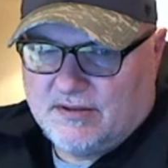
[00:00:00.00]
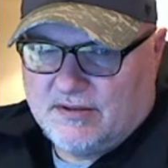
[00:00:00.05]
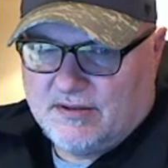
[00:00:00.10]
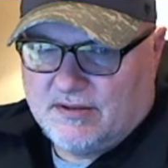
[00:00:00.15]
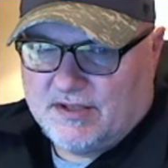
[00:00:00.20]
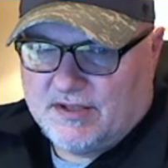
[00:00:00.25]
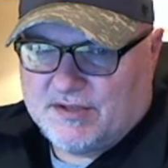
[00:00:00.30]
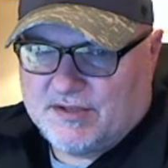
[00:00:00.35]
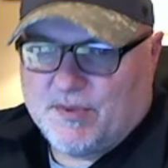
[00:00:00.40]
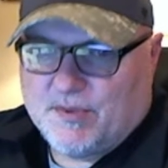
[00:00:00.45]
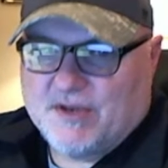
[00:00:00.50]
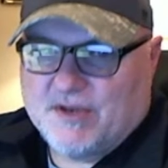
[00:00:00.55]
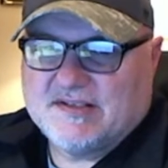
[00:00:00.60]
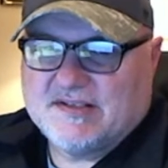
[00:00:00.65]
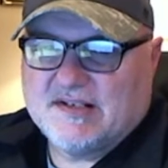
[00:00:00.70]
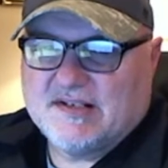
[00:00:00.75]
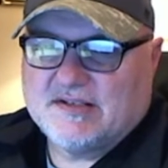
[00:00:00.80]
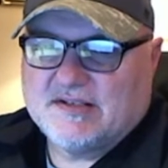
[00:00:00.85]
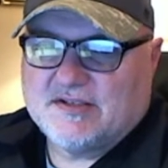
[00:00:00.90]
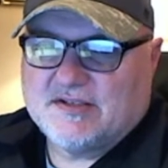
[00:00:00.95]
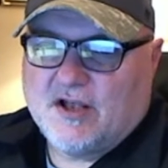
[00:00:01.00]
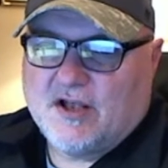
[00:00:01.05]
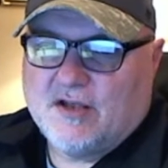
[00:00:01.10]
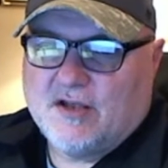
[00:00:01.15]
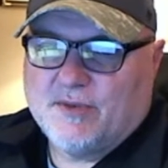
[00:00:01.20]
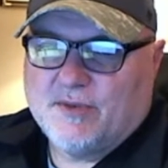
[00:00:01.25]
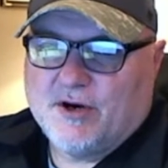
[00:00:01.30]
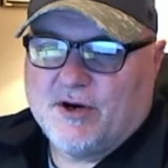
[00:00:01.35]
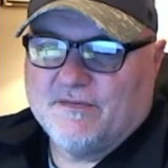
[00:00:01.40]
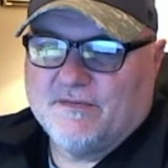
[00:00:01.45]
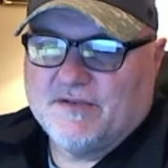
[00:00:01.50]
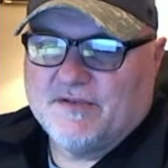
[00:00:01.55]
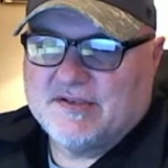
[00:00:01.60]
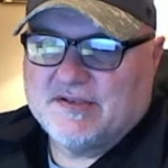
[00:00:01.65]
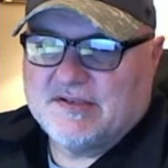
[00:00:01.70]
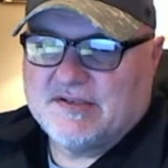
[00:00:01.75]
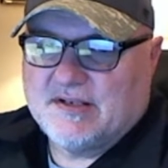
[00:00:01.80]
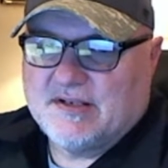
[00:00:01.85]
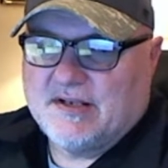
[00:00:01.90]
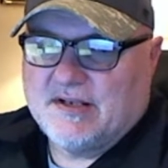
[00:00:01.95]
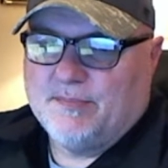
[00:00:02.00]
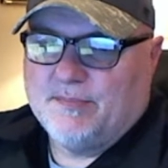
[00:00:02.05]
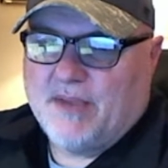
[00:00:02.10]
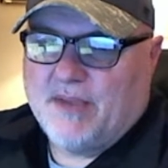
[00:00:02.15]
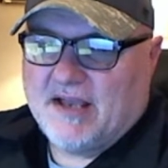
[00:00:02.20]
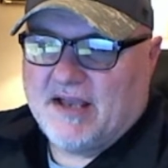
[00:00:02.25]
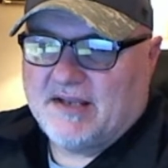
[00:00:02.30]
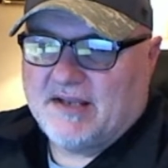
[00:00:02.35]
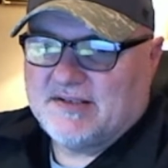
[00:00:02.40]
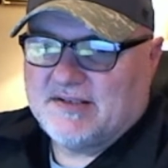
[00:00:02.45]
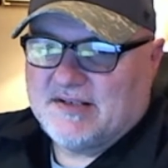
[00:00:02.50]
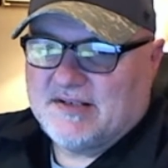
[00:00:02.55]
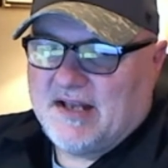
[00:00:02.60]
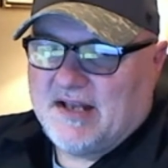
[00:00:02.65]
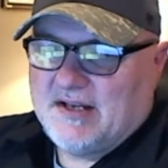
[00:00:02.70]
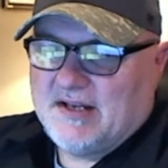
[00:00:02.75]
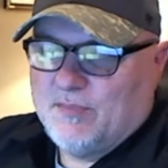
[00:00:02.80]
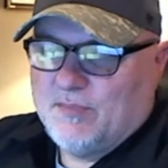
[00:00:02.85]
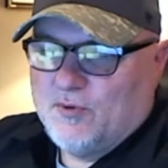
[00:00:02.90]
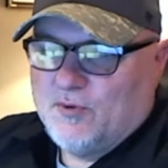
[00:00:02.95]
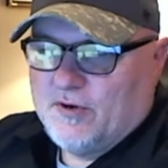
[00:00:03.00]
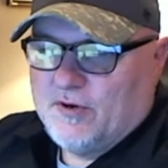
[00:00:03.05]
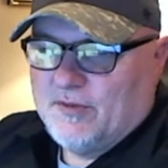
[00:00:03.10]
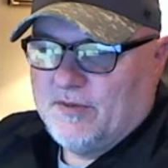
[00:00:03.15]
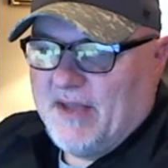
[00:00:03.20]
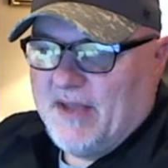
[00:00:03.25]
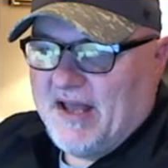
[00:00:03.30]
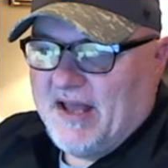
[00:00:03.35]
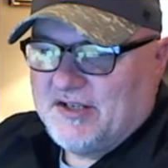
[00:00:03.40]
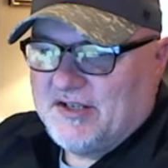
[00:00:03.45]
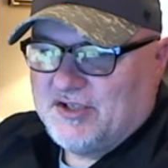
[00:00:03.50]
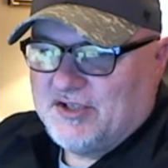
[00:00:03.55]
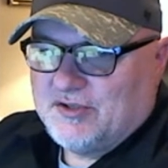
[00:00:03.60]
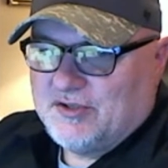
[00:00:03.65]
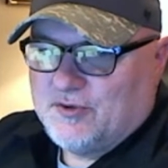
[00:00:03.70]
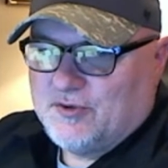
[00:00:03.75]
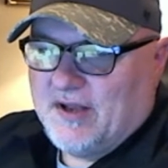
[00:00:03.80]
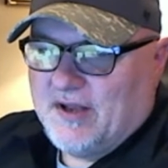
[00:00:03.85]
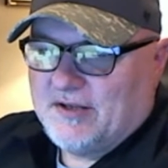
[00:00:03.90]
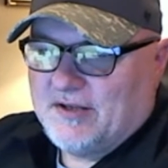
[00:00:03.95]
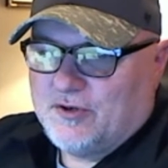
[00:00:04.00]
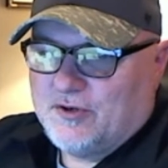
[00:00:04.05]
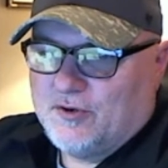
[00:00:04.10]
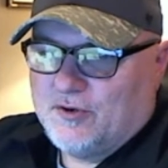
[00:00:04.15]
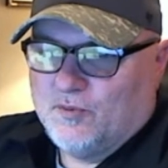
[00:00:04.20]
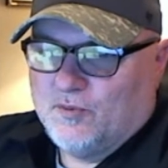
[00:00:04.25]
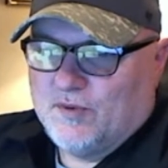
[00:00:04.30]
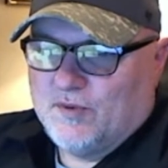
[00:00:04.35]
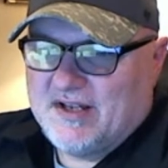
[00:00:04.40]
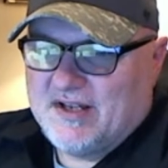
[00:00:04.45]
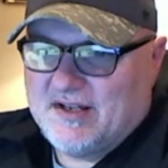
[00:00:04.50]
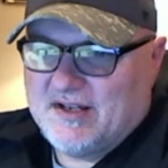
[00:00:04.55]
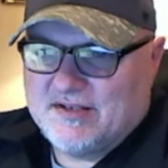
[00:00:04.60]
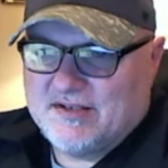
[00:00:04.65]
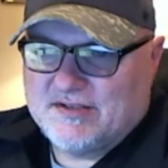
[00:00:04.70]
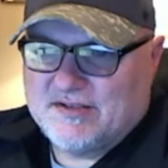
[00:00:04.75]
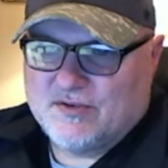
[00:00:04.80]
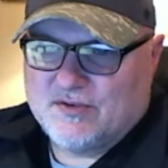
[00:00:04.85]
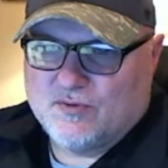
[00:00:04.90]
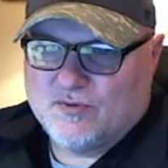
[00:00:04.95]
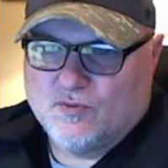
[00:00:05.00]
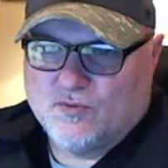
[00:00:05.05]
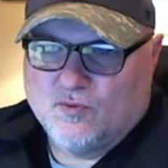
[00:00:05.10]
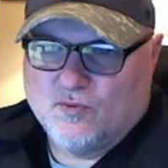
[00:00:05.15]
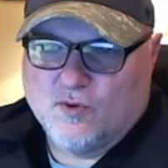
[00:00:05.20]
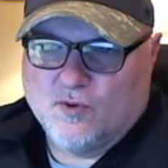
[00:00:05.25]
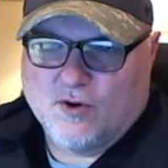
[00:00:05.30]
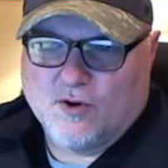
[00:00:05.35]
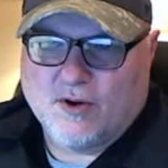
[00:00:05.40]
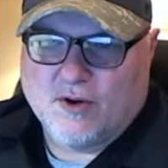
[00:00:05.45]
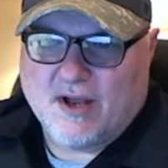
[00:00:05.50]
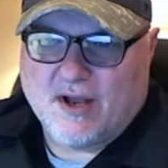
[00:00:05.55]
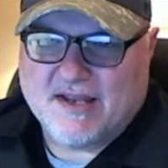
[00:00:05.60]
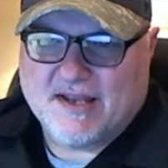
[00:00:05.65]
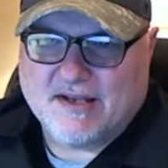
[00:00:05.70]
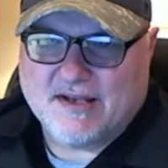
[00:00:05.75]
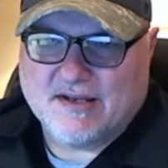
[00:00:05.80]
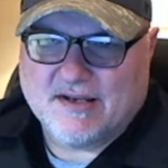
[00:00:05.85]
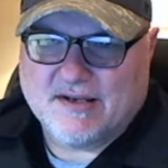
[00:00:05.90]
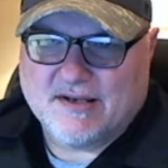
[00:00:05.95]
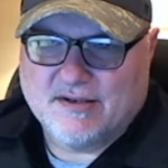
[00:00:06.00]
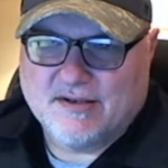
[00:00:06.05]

Its president, Tom Hervis, and Pakistani-born managing director, Riaz Warike,